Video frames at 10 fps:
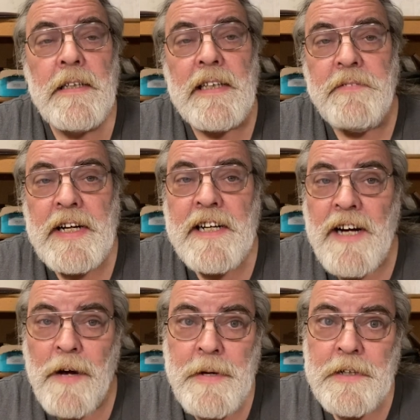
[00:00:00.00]
Leaving a
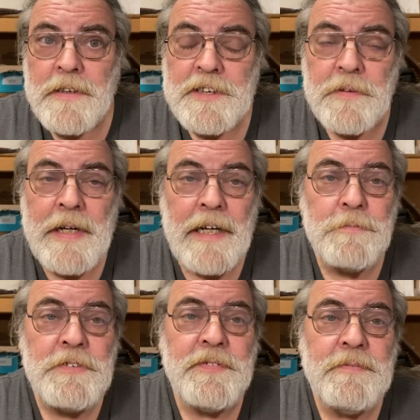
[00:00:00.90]
comment also
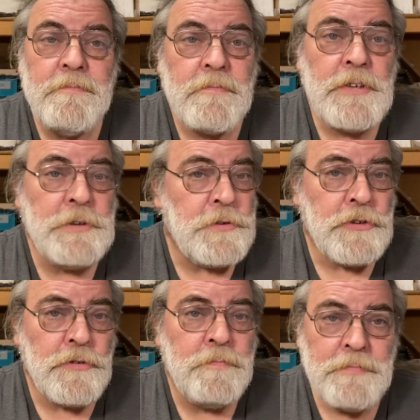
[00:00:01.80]
helps
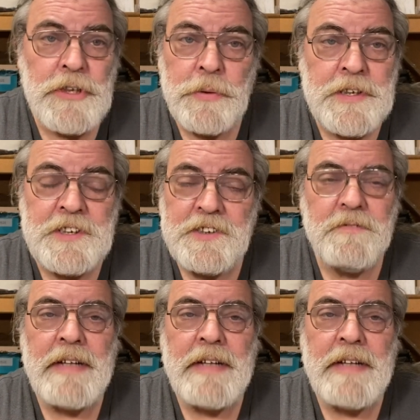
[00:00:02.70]
YouTube notice